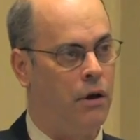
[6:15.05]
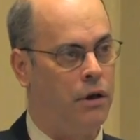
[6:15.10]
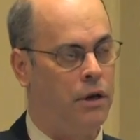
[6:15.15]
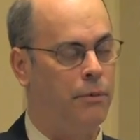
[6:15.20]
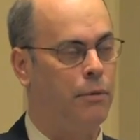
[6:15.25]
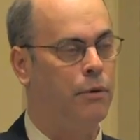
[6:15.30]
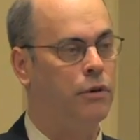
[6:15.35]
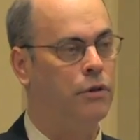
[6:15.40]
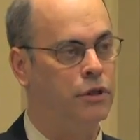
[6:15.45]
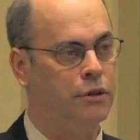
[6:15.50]

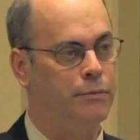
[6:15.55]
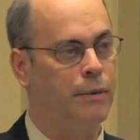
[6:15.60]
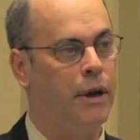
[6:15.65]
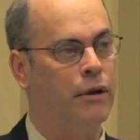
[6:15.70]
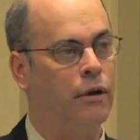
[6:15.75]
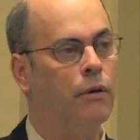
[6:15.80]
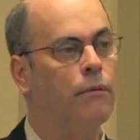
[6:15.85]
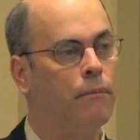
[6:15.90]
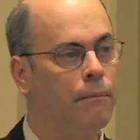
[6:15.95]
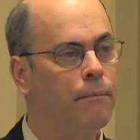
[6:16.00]
typical
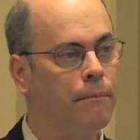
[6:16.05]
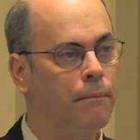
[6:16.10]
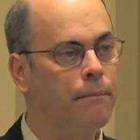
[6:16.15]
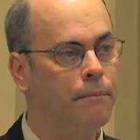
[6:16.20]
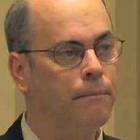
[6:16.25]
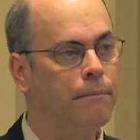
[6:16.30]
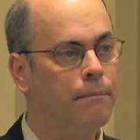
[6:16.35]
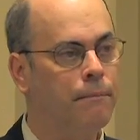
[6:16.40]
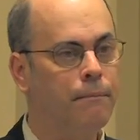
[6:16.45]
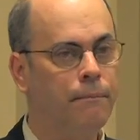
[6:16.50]
inspector.
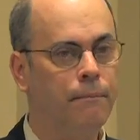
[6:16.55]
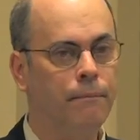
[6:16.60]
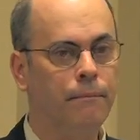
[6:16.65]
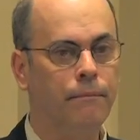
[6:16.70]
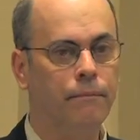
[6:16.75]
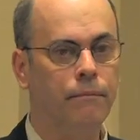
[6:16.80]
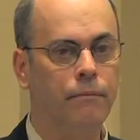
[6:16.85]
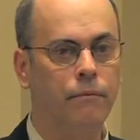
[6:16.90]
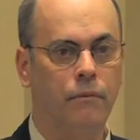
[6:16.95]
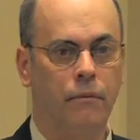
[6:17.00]

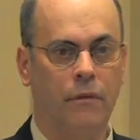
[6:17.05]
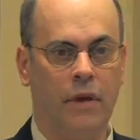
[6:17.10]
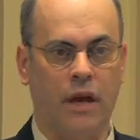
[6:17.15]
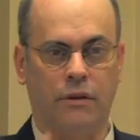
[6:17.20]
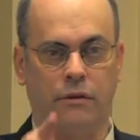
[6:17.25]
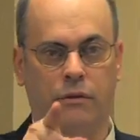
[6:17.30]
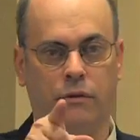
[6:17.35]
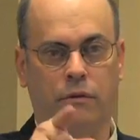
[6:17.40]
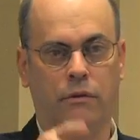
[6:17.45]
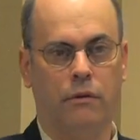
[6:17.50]

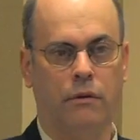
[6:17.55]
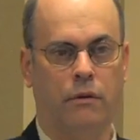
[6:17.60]
Yes?